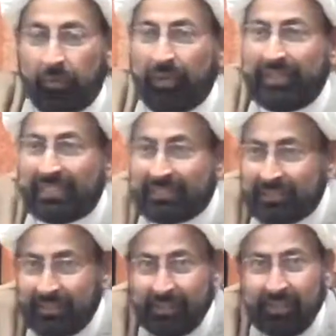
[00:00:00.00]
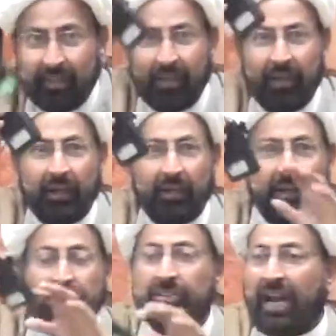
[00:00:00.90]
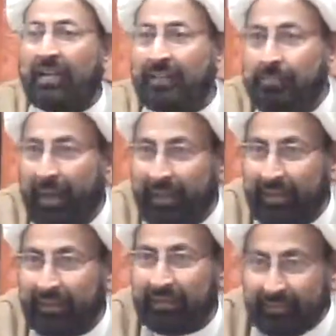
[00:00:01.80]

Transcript: We just started by